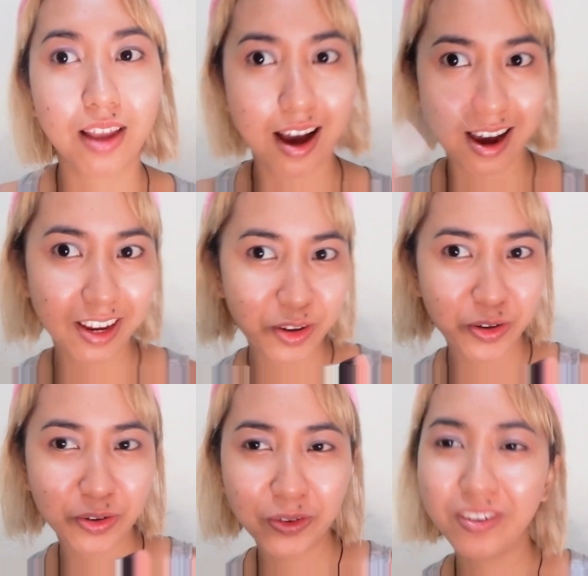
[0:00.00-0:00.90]
I
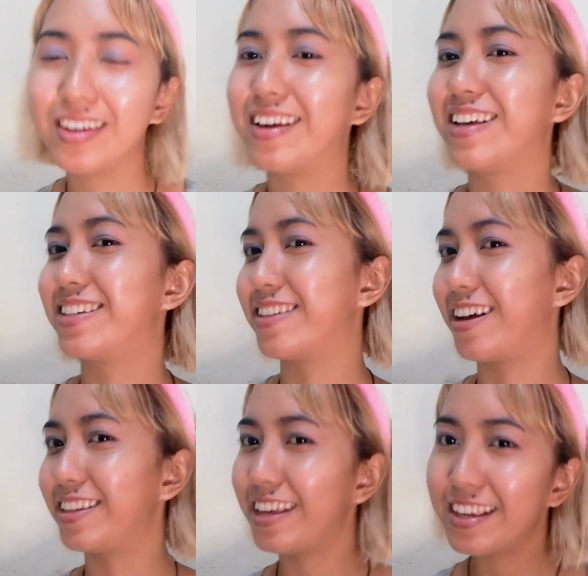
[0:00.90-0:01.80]
know it's not
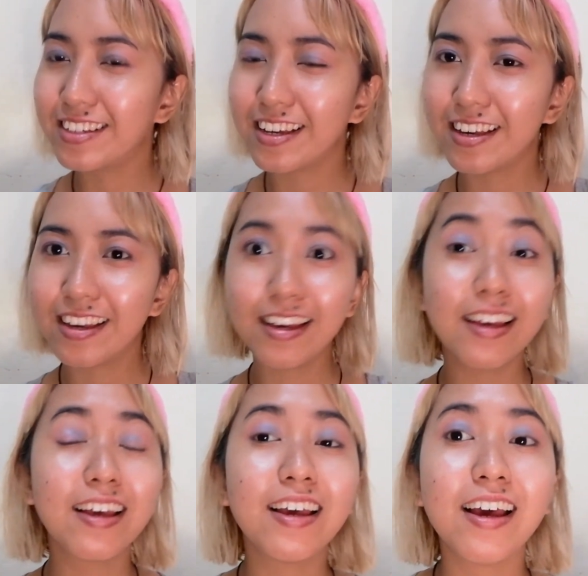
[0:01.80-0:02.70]
easy.
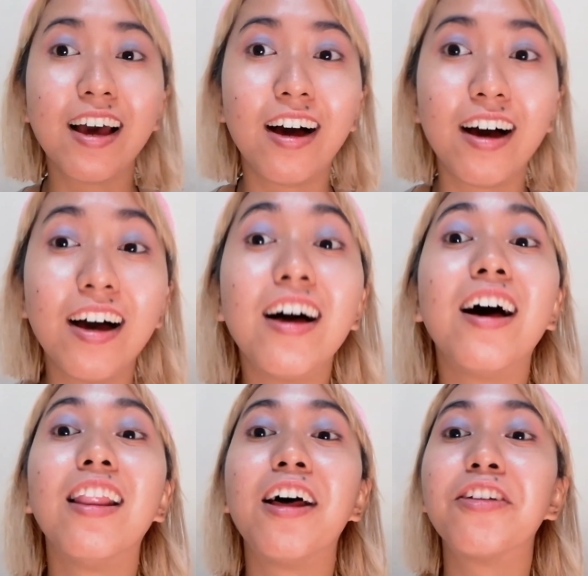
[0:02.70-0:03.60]

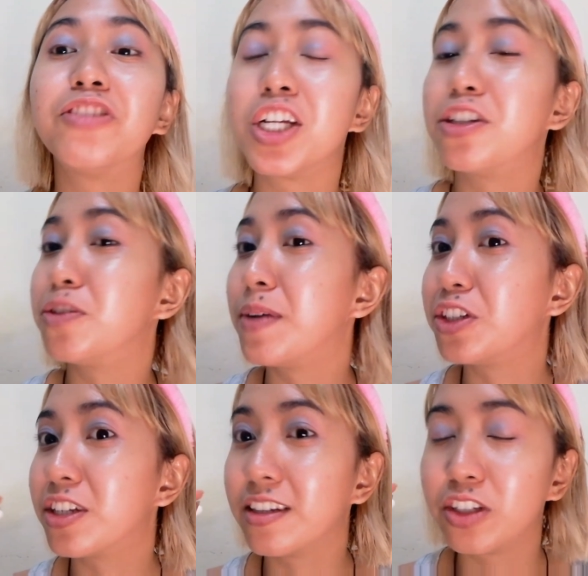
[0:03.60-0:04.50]
A lot of
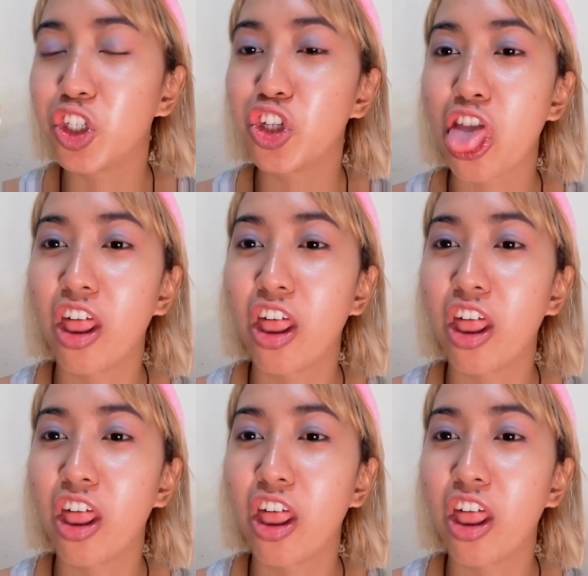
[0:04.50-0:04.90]
judgmentals